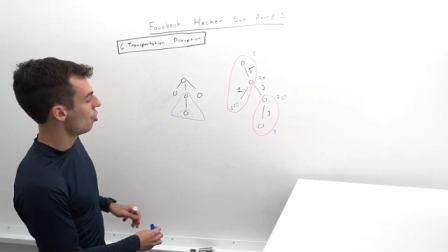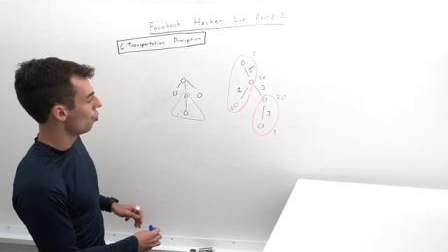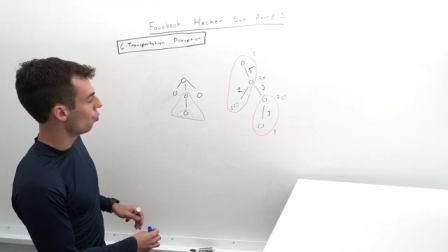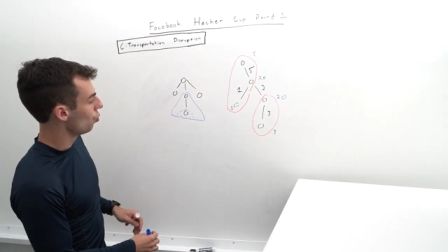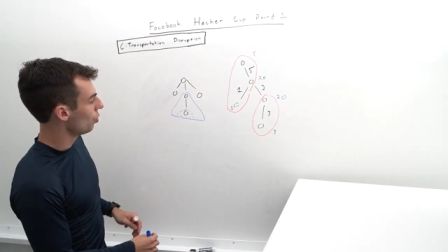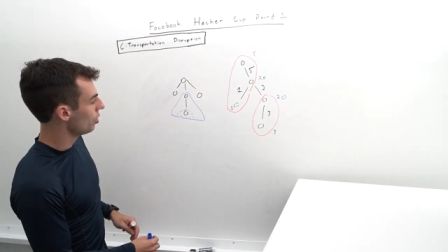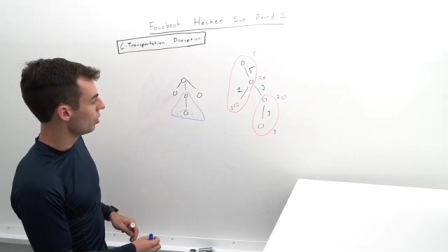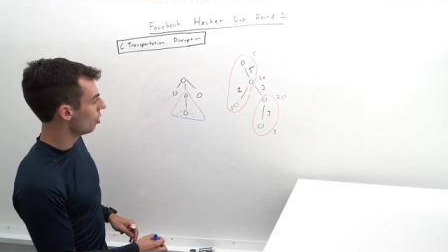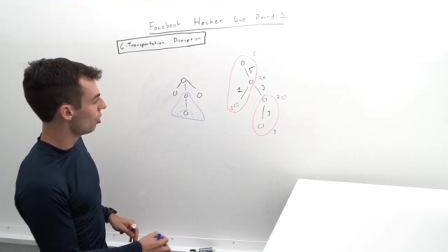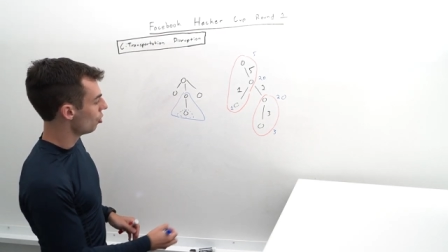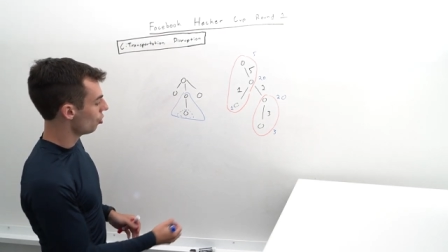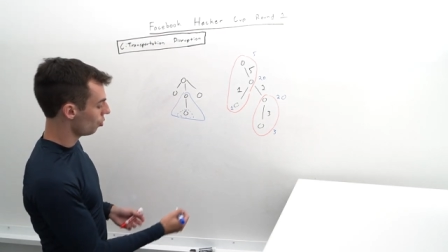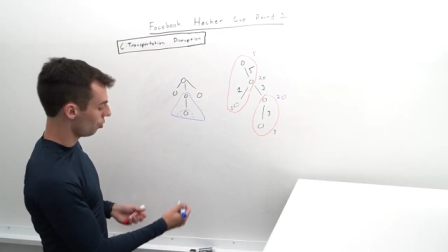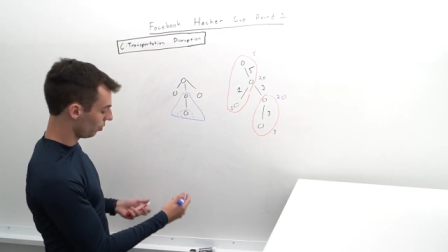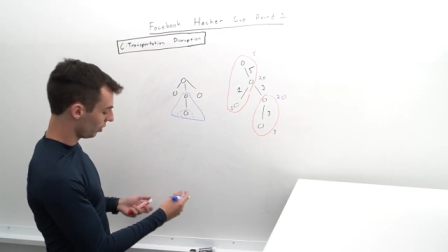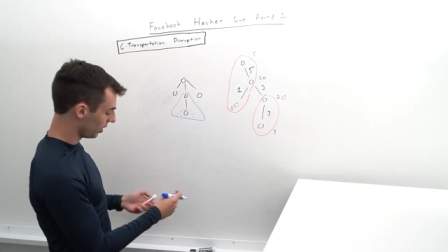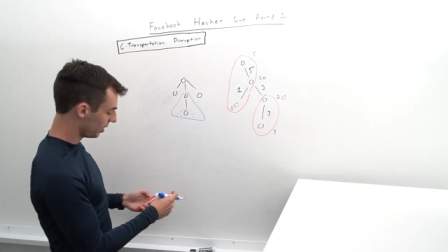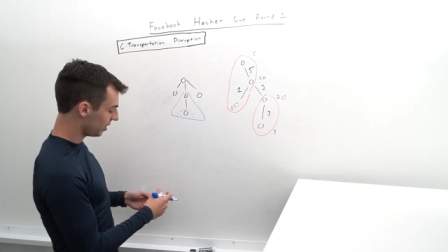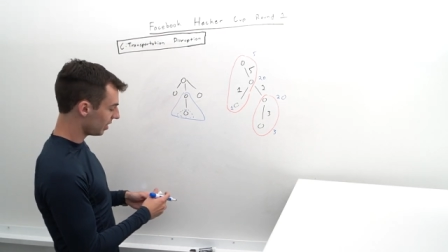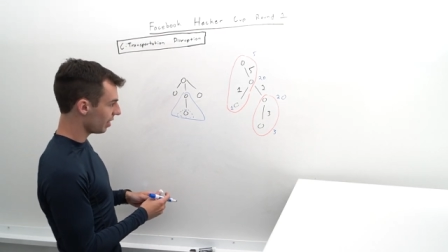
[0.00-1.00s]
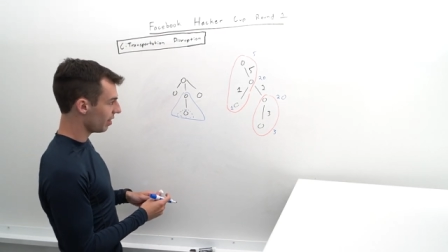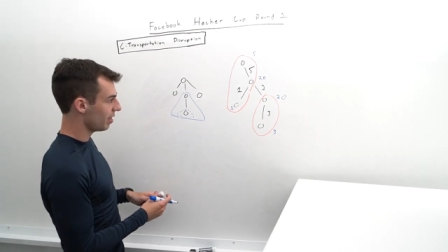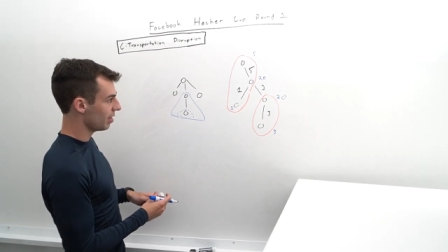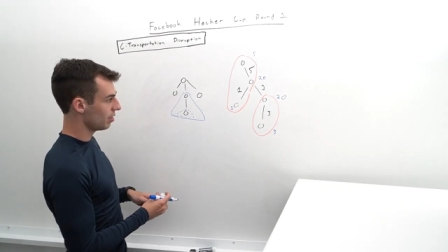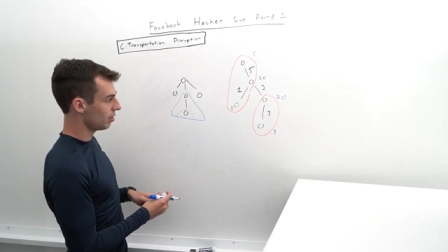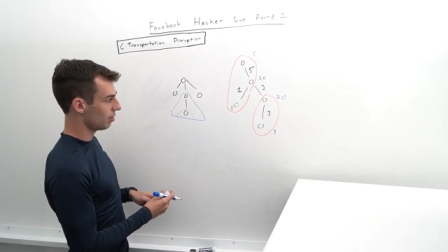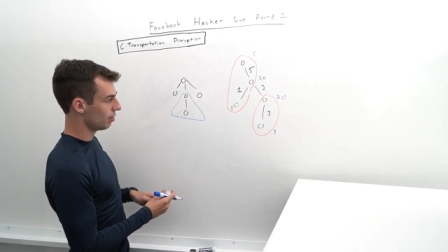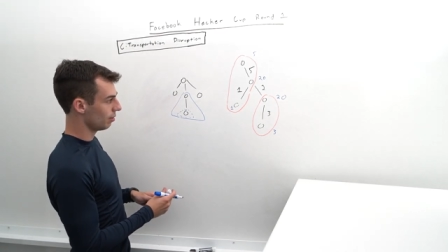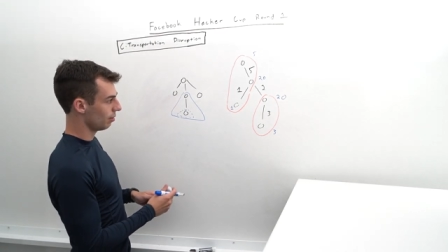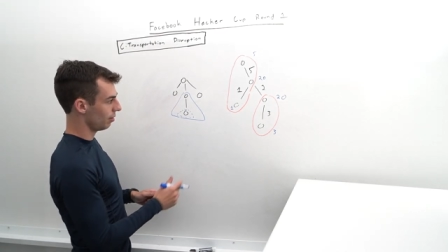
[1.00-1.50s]
we know, let's say
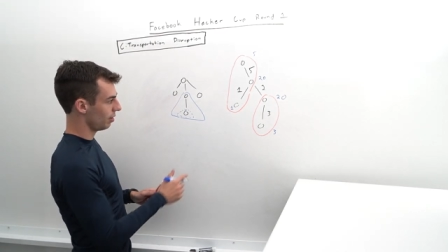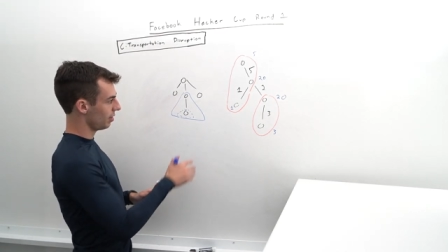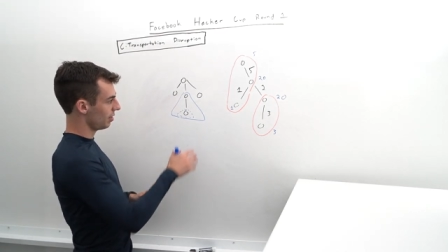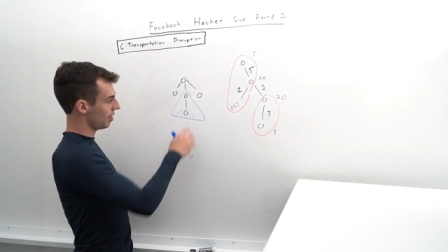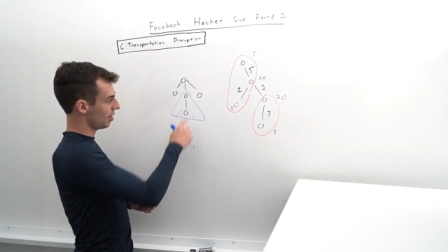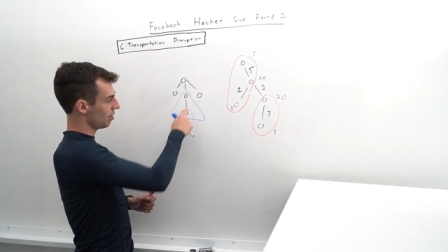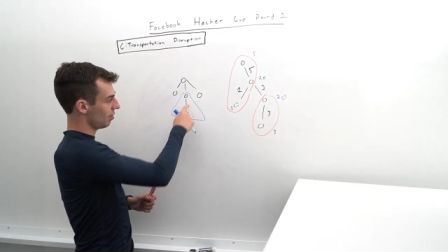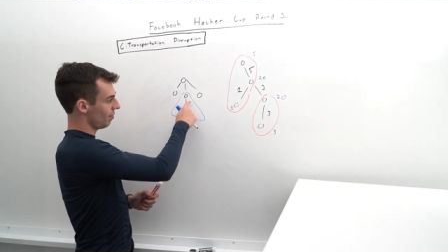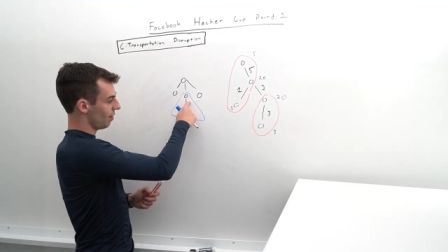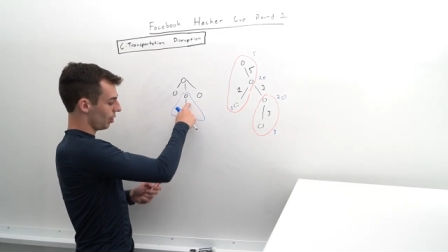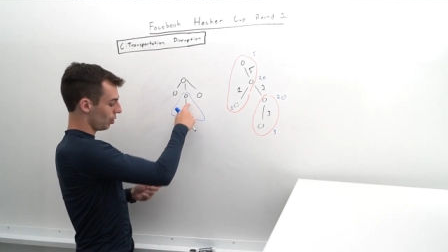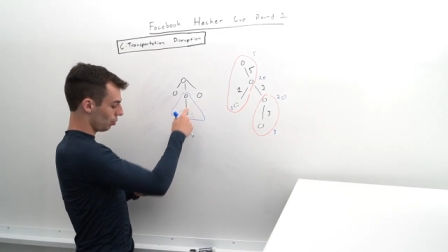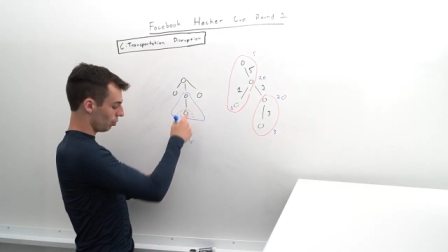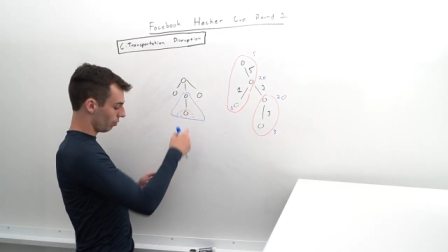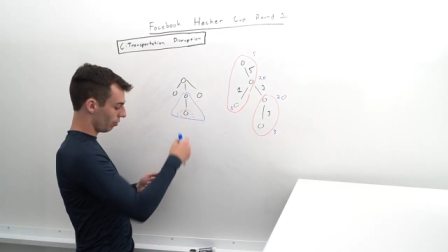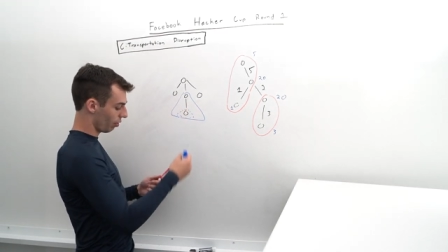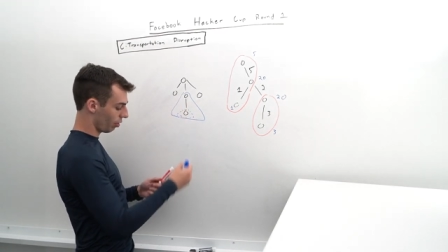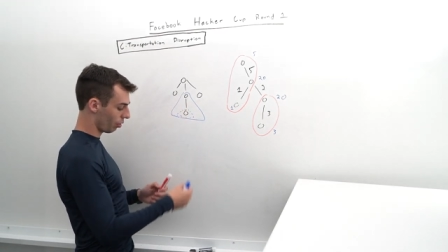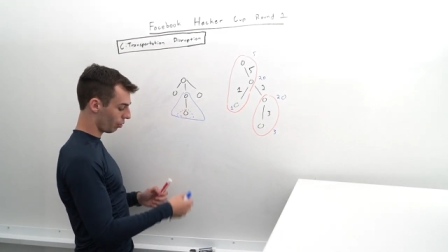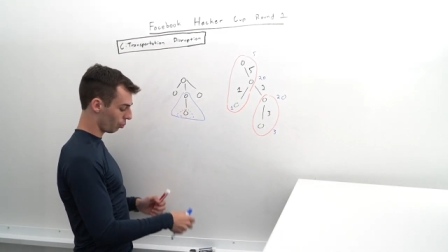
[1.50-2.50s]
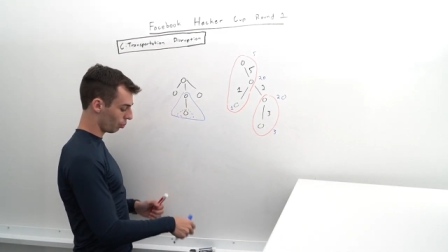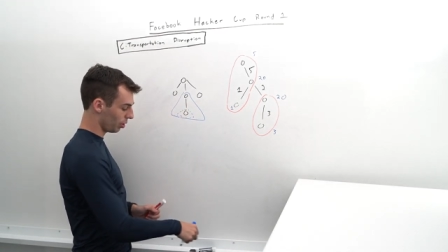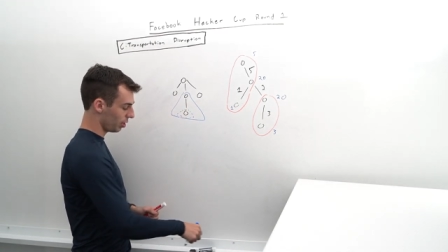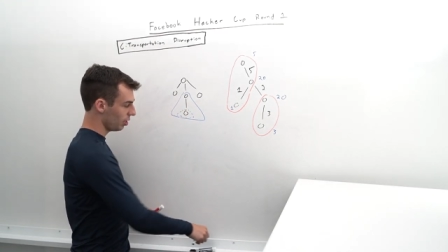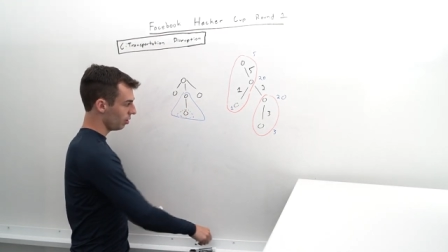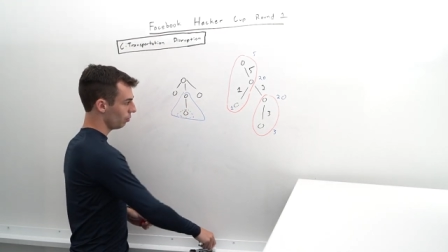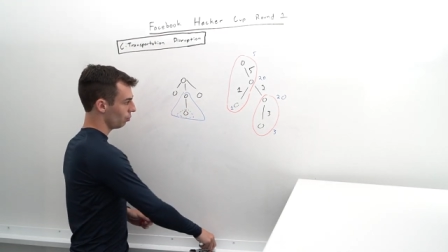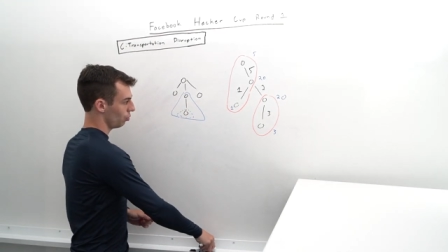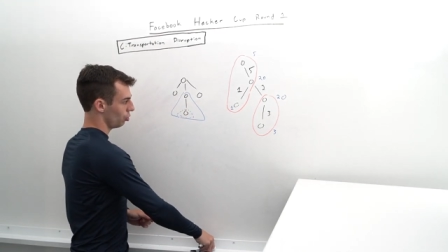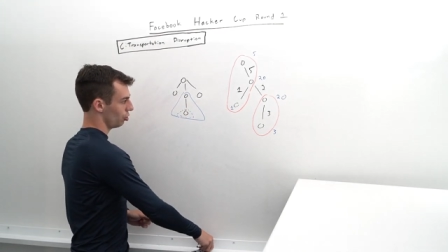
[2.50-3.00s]
this, this has a value of
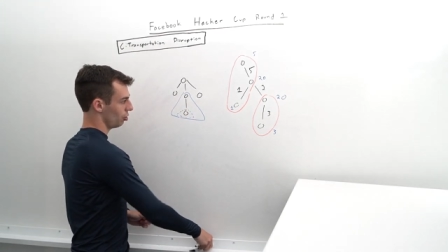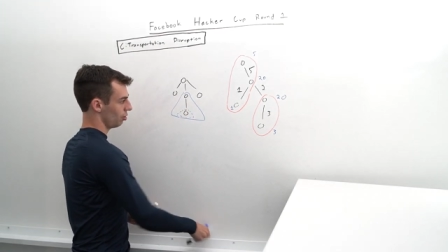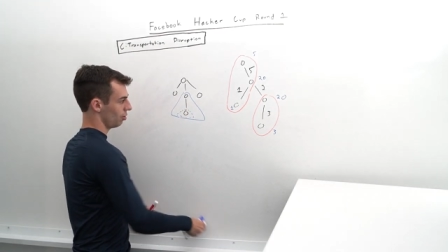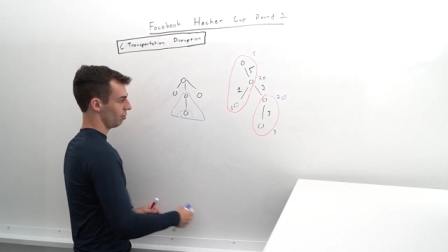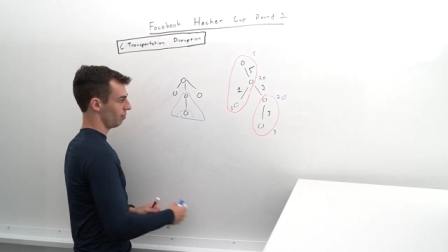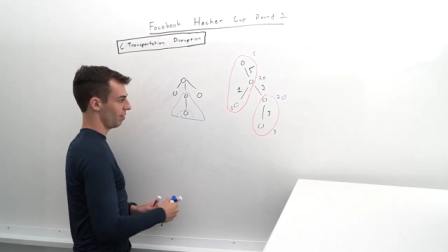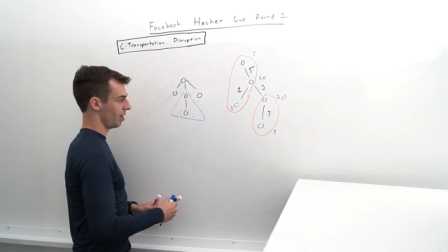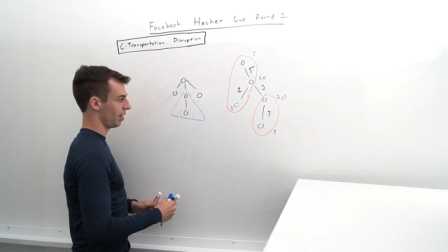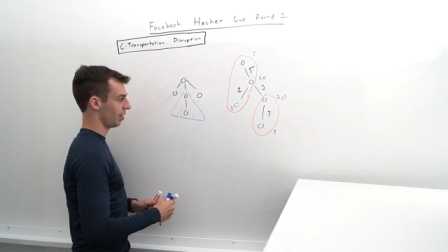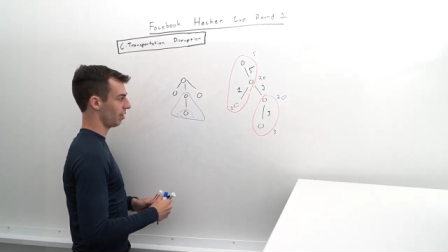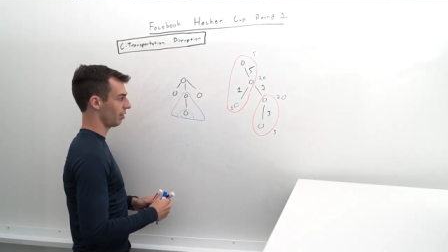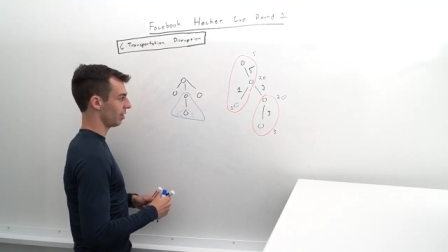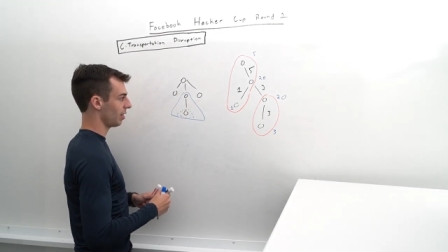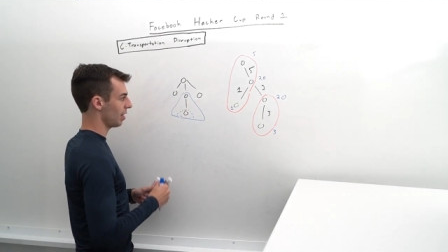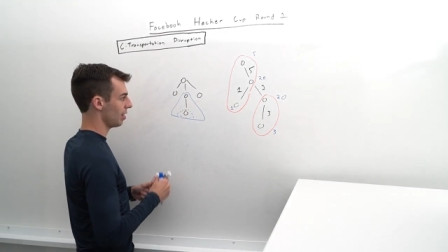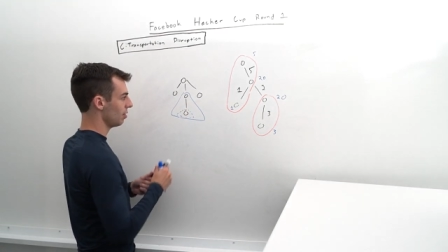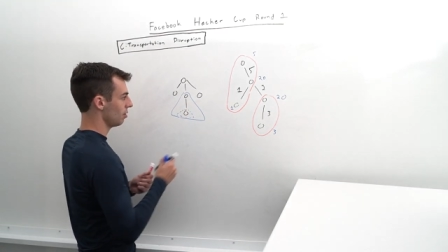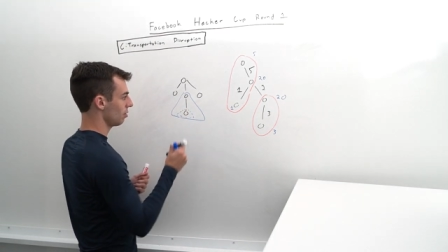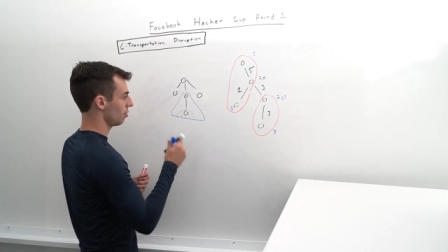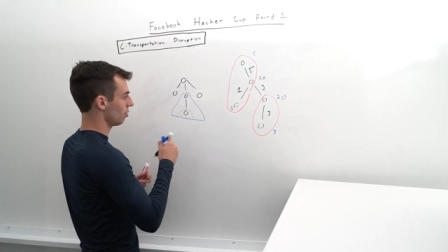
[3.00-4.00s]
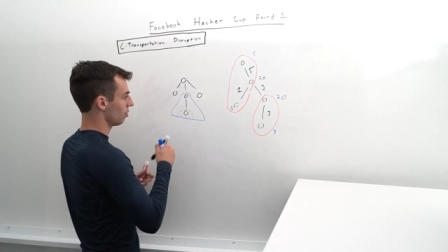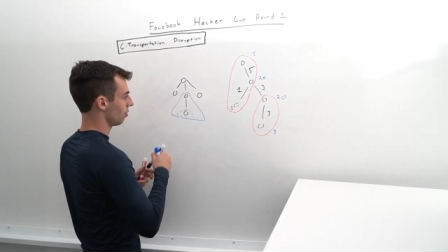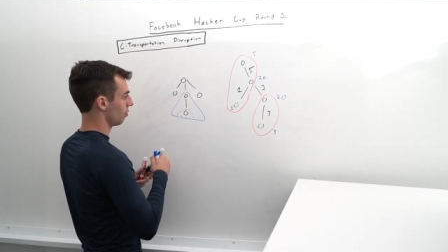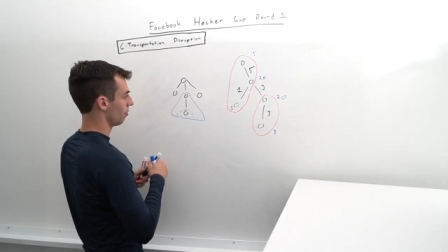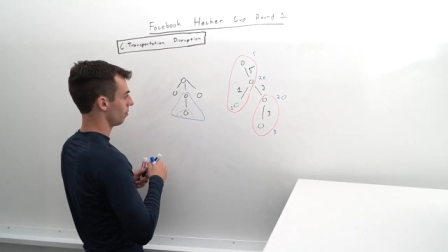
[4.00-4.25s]
3, which is in fact the case.